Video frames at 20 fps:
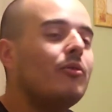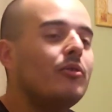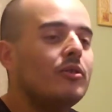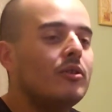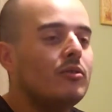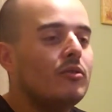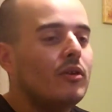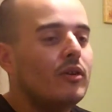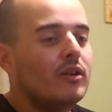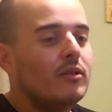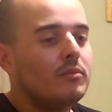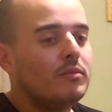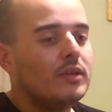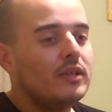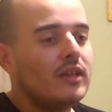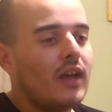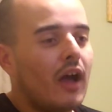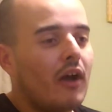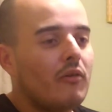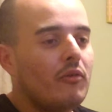wouldn't want to
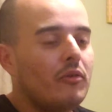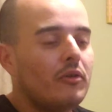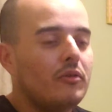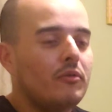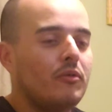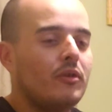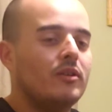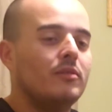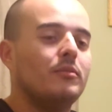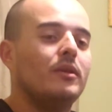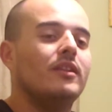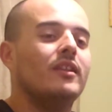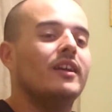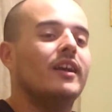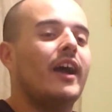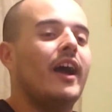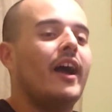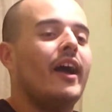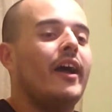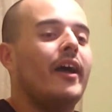be the
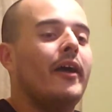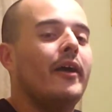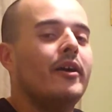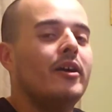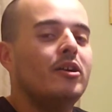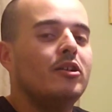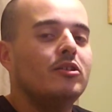guy